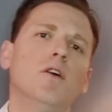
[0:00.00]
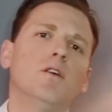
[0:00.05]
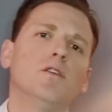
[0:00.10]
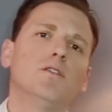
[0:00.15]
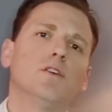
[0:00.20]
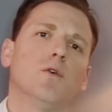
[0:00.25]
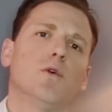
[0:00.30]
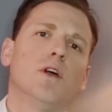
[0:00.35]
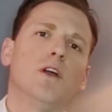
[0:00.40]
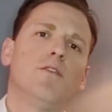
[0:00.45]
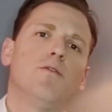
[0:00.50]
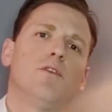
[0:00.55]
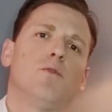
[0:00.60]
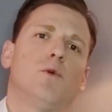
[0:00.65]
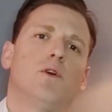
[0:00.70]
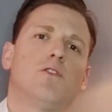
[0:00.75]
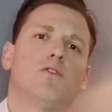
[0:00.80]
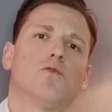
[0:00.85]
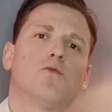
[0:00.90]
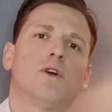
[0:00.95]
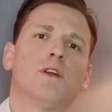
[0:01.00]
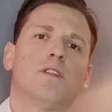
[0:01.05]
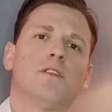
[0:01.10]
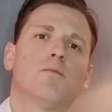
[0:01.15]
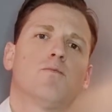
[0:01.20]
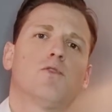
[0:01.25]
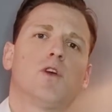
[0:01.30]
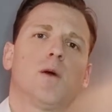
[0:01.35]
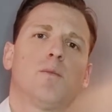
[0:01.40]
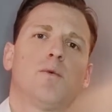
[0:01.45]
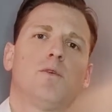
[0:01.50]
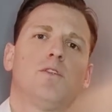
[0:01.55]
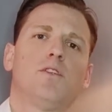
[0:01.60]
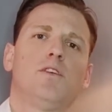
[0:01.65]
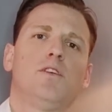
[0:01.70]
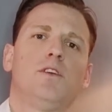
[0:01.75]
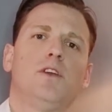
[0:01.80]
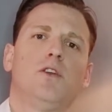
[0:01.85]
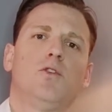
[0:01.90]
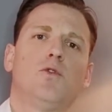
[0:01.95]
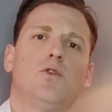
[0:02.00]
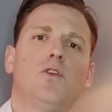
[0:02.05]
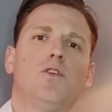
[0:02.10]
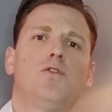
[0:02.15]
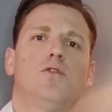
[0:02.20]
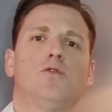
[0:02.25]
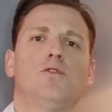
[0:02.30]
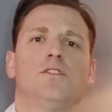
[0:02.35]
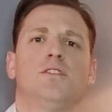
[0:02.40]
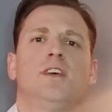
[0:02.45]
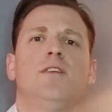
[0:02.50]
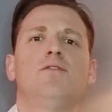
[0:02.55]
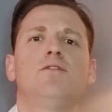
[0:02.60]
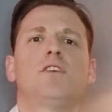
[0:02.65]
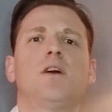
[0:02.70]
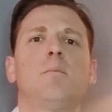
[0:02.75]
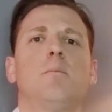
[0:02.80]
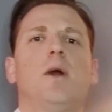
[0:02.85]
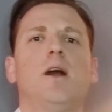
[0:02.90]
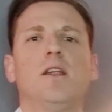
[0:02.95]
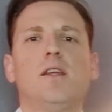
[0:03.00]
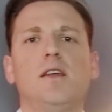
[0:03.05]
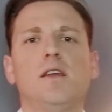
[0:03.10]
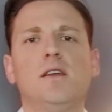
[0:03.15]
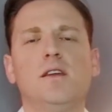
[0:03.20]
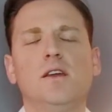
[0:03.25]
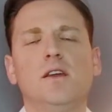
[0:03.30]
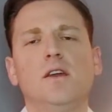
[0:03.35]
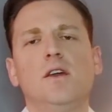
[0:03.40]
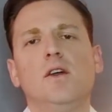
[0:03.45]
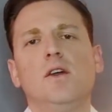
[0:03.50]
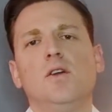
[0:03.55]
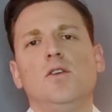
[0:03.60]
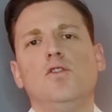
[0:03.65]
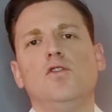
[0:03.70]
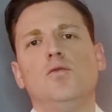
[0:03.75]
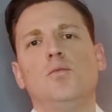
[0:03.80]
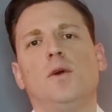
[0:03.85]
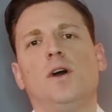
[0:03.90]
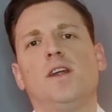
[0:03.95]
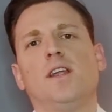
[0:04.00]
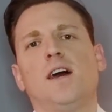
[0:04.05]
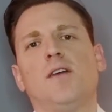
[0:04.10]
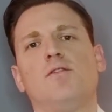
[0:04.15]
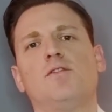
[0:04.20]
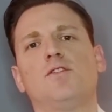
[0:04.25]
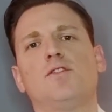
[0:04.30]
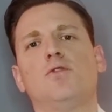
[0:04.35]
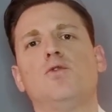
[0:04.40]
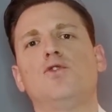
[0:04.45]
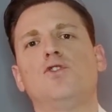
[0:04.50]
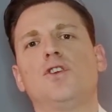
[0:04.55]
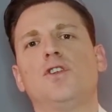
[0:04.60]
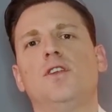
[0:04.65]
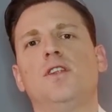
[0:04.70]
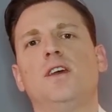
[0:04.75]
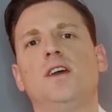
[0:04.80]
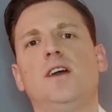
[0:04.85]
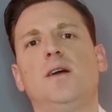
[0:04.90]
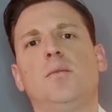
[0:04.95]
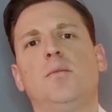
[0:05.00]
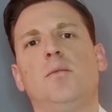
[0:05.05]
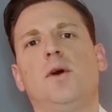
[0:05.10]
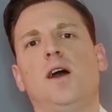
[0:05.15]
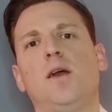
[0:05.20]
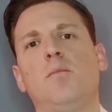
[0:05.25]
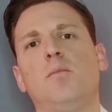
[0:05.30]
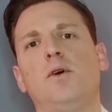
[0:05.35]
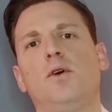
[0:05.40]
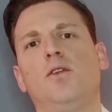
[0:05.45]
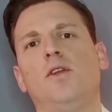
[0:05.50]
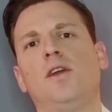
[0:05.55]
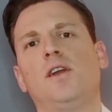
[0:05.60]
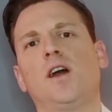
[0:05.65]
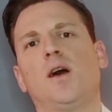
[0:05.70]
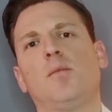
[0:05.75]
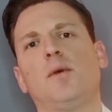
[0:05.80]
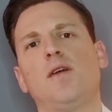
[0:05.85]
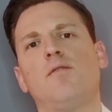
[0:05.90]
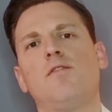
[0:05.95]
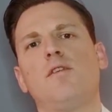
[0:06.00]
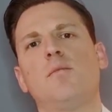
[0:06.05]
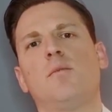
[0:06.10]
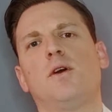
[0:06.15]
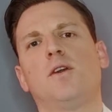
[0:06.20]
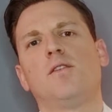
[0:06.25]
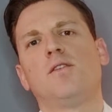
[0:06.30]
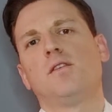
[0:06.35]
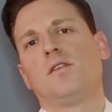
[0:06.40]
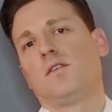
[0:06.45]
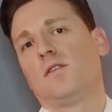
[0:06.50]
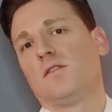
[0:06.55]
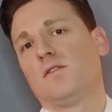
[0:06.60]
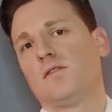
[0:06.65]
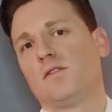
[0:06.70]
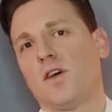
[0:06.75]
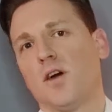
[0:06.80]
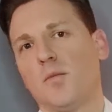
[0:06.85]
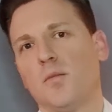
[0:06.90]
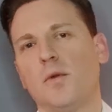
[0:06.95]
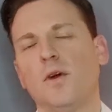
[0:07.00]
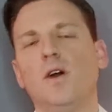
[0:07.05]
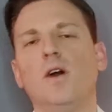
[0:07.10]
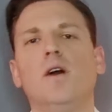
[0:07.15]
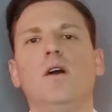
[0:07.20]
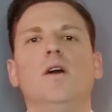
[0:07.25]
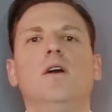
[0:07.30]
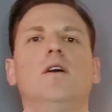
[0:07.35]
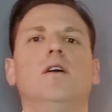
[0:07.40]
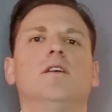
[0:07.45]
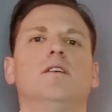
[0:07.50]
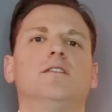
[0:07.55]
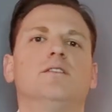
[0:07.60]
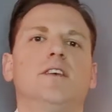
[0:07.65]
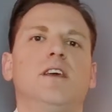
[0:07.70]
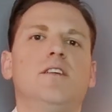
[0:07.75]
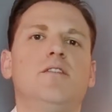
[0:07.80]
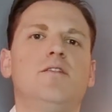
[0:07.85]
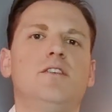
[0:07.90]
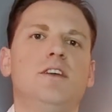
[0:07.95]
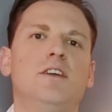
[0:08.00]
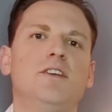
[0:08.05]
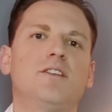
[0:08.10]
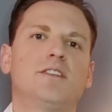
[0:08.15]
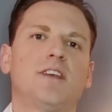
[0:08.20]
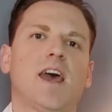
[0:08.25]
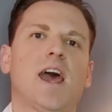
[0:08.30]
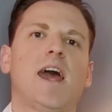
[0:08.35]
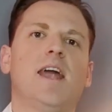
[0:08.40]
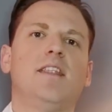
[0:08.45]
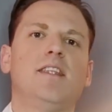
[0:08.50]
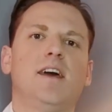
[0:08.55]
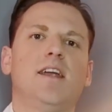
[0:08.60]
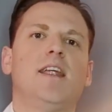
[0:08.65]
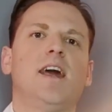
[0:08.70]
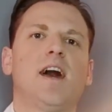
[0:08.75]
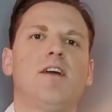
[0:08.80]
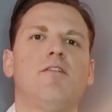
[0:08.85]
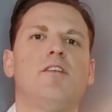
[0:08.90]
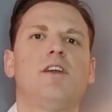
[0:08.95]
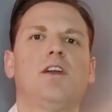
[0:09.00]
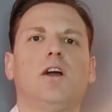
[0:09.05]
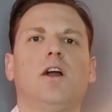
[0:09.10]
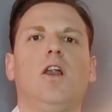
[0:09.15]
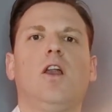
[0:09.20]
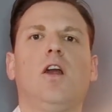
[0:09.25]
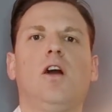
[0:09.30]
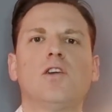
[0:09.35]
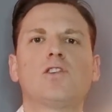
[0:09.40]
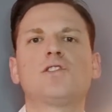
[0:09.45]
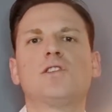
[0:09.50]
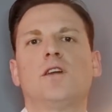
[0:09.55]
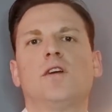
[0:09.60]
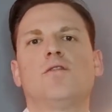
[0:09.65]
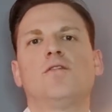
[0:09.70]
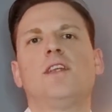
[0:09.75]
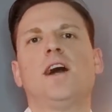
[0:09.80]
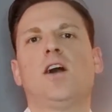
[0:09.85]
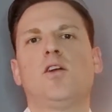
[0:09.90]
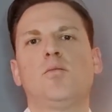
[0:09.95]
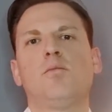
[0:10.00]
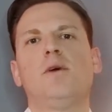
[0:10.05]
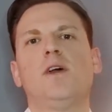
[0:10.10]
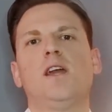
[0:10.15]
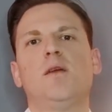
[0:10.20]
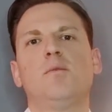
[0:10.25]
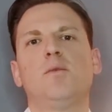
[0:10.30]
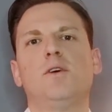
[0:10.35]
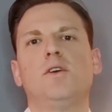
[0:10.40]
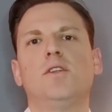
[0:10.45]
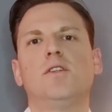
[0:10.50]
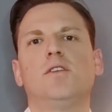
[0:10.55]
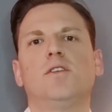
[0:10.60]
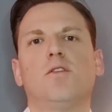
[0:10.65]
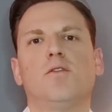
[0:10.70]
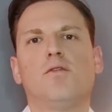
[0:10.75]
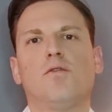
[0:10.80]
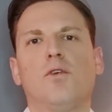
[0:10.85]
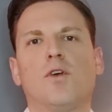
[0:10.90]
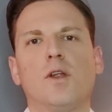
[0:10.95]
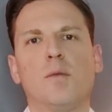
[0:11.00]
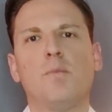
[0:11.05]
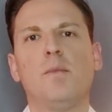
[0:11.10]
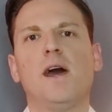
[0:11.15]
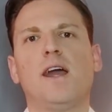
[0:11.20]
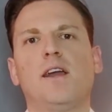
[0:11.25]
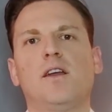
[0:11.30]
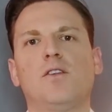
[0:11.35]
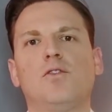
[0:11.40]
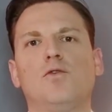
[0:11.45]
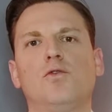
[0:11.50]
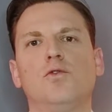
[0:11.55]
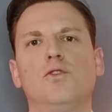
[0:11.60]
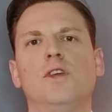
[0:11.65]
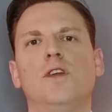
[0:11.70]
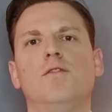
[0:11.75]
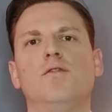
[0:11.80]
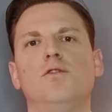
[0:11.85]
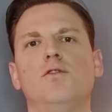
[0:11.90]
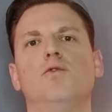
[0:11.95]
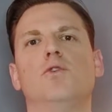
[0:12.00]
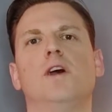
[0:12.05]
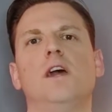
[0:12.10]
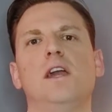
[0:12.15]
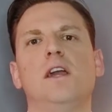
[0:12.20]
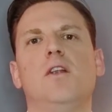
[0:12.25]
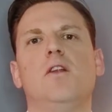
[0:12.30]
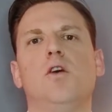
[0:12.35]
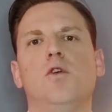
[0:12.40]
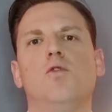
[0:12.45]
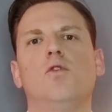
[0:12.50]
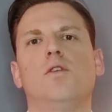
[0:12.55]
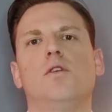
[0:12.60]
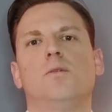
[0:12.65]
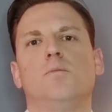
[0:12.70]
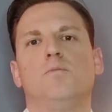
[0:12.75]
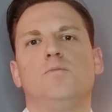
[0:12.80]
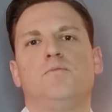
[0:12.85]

So if you want to rent a property in order to save some money, you might have a solution there by building up every month some savings and then having a large enough down payment for the bank to give you a loan.